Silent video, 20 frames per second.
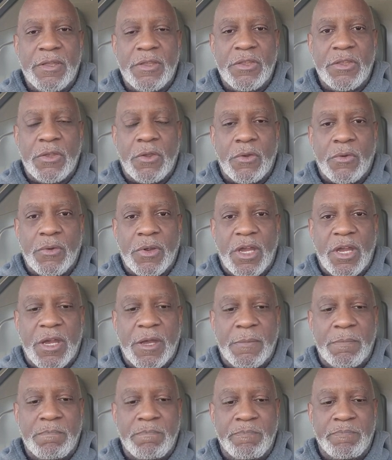
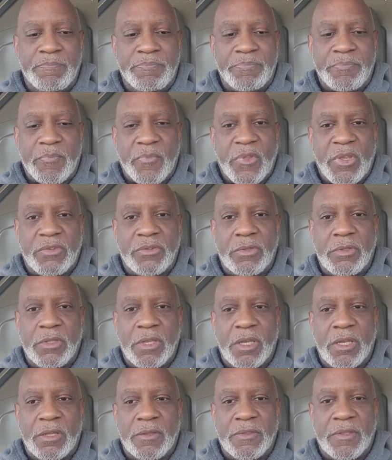Your
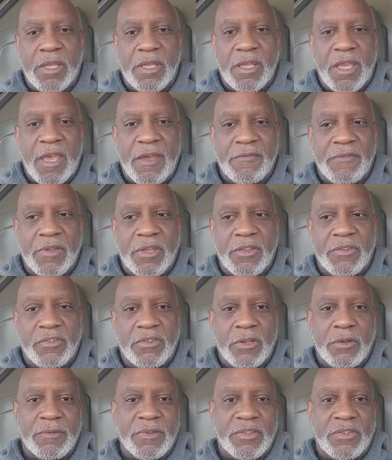they have a
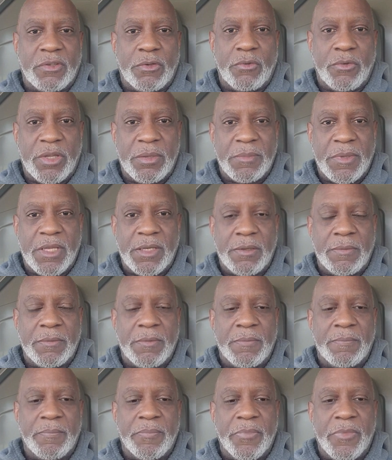service agreement
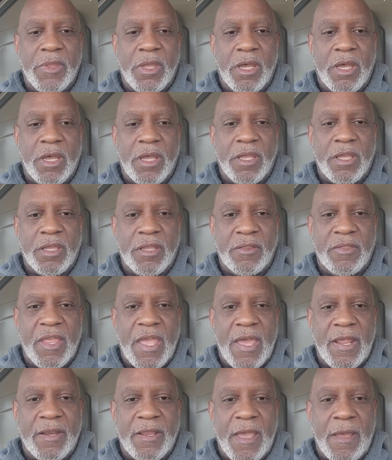in
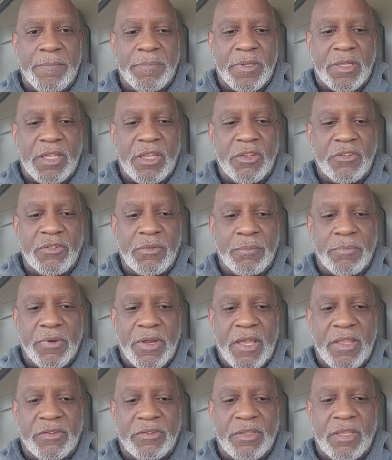that application
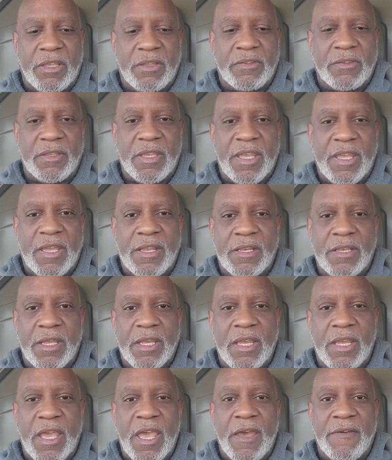process, and
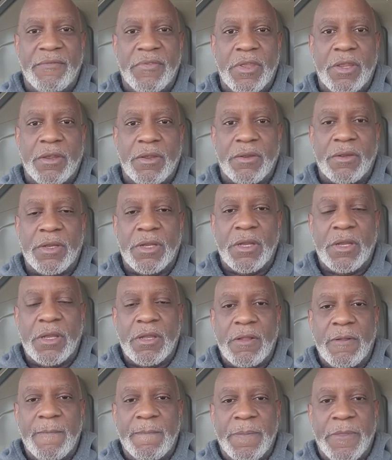they have their
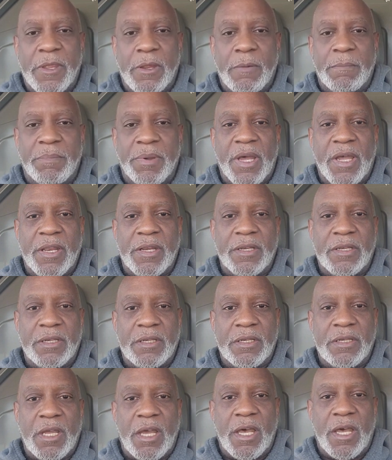Bun
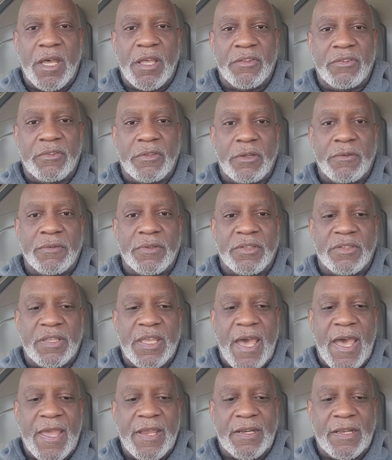service
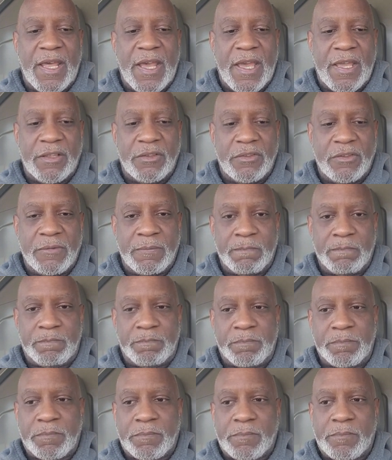guidelines,
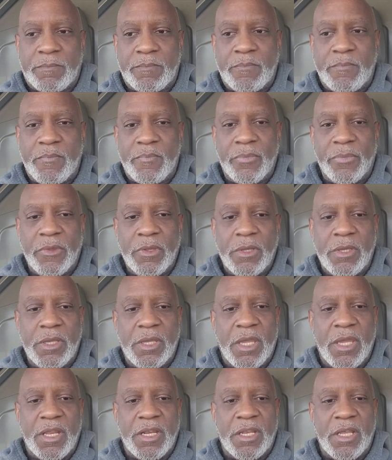
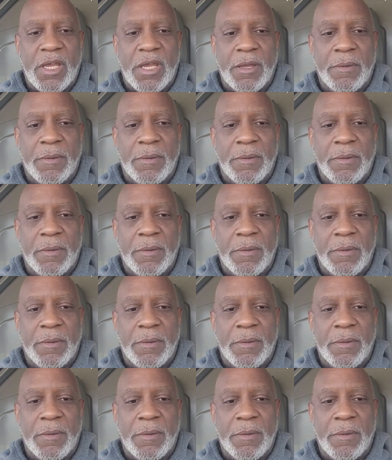and